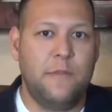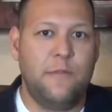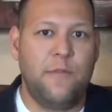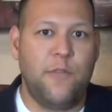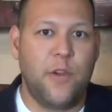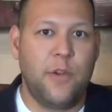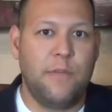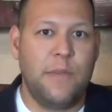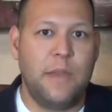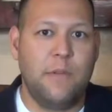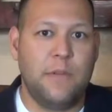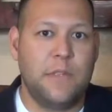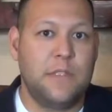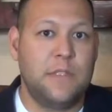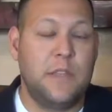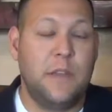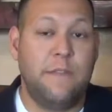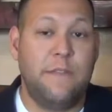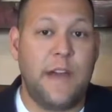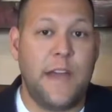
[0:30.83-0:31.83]
for me was
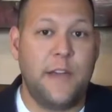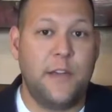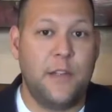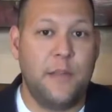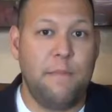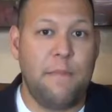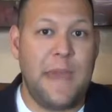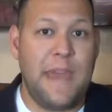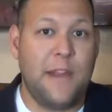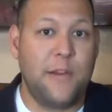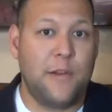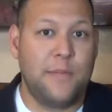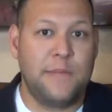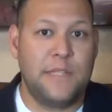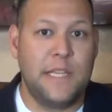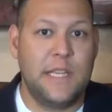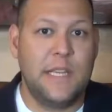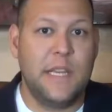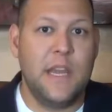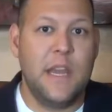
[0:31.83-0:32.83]
to file a
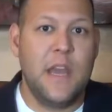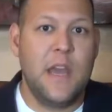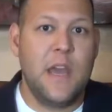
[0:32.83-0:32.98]
bankruptcy.